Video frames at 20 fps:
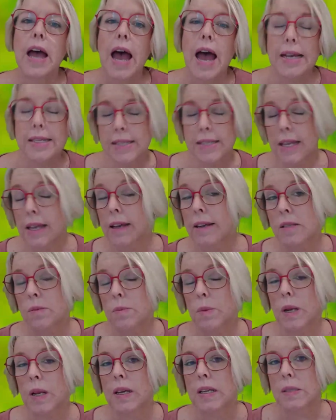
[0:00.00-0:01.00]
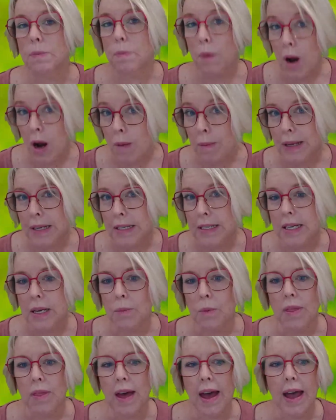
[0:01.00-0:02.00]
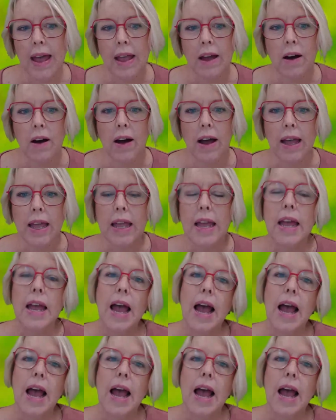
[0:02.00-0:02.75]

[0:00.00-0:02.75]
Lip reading: Haziq has been experimenting with AI,